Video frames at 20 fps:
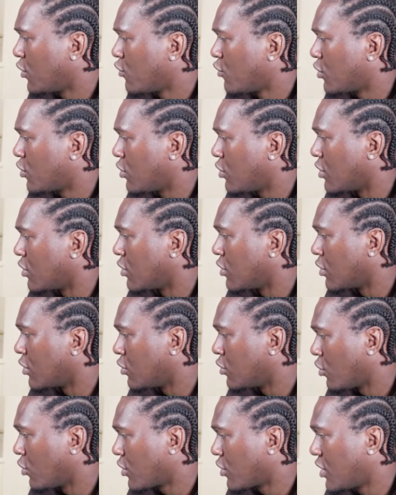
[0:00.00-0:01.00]
If you don't know what
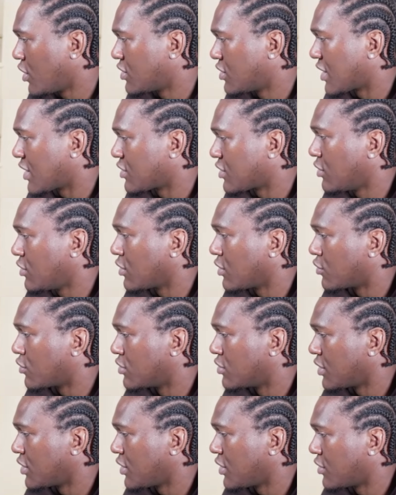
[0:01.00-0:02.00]
a Docker is, actually a
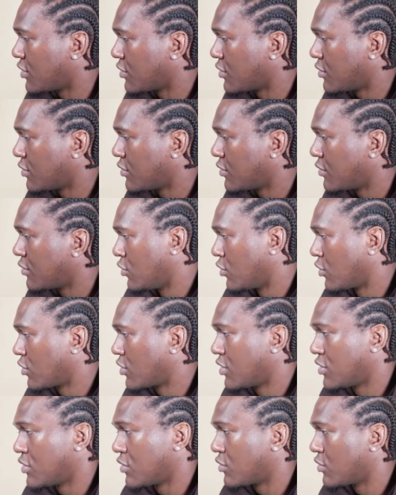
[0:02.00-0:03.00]
container. A
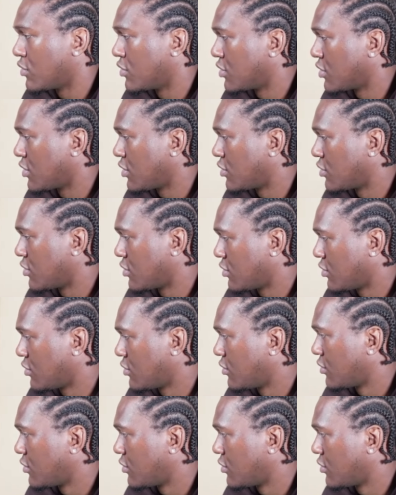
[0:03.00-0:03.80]
Docker is a container.